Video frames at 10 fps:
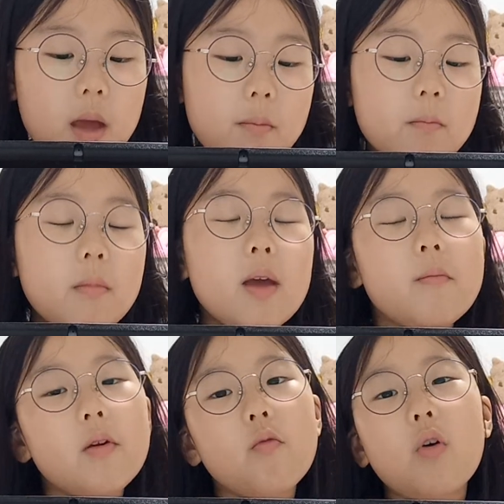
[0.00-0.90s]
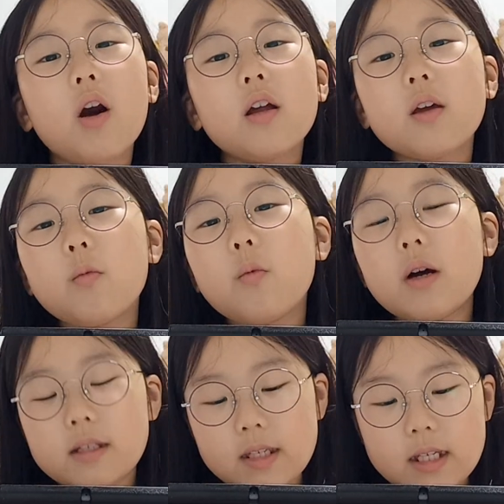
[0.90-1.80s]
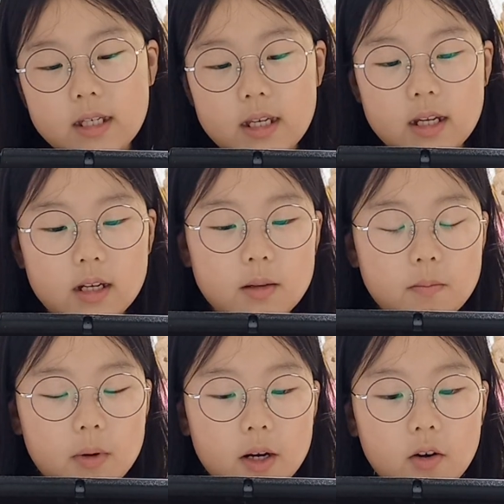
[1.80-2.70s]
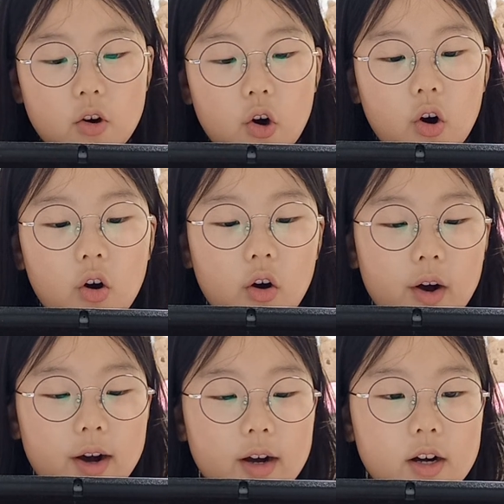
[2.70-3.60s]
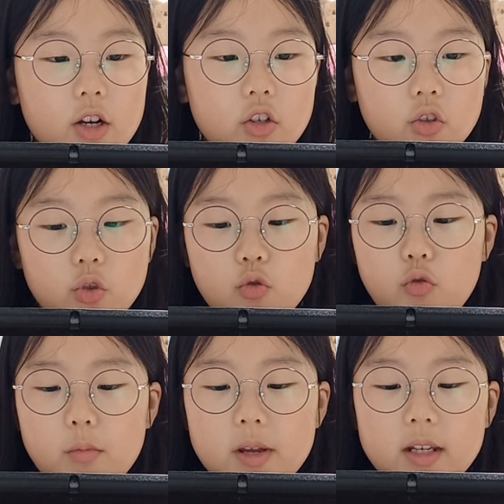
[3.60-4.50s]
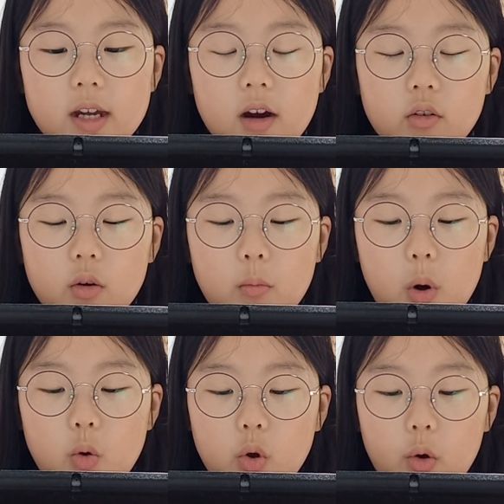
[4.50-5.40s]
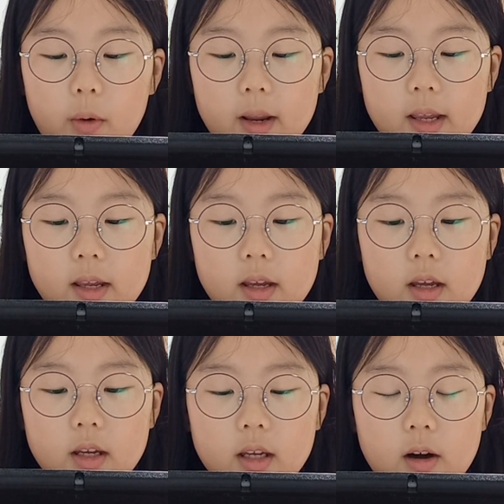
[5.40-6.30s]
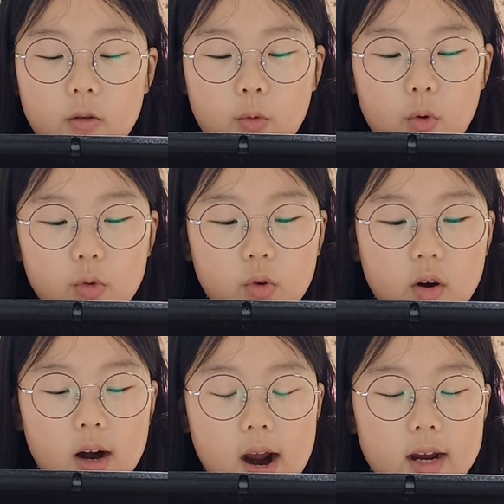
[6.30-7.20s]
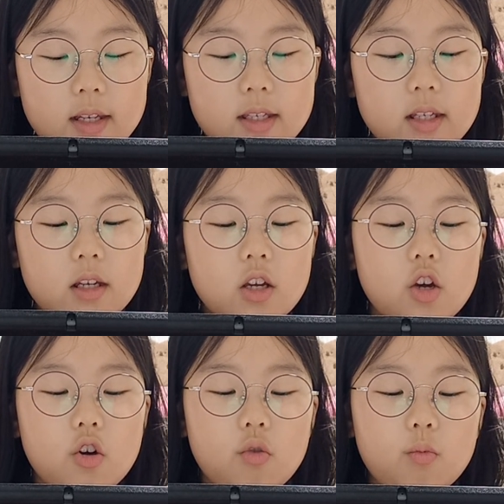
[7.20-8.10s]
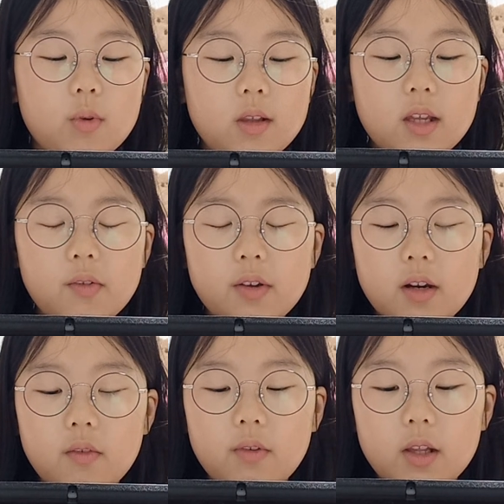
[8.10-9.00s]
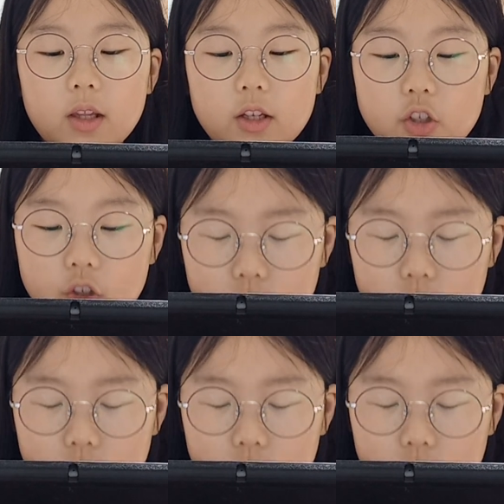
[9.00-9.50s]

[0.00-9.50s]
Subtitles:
Maybe Rocky was hit by a car zooming down the motorway. Kara rolled her eyes. We live in a village,